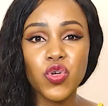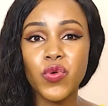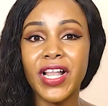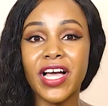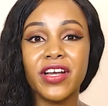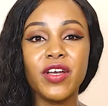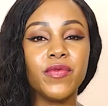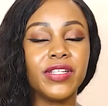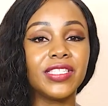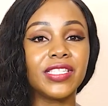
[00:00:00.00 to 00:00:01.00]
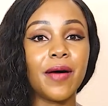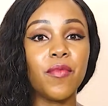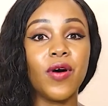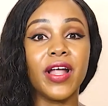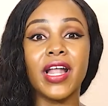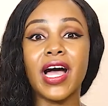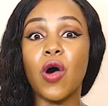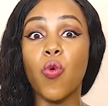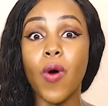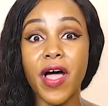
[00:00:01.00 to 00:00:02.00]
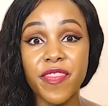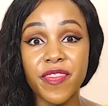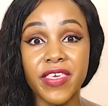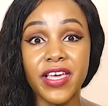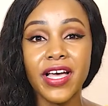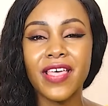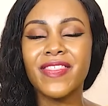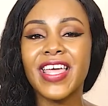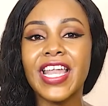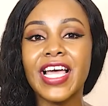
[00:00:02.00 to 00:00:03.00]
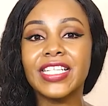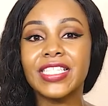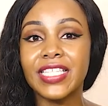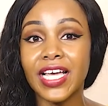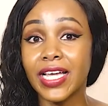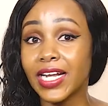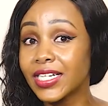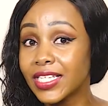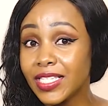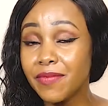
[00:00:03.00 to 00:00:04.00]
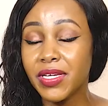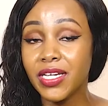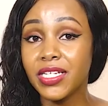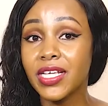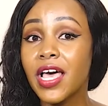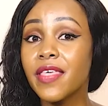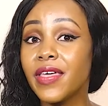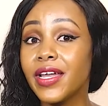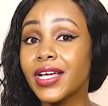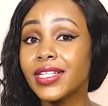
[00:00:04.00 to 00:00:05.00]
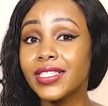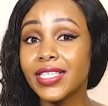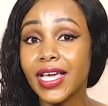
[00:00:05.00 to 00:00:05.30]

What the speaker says: You will agree with someone one thing, the next second, that a minute, the next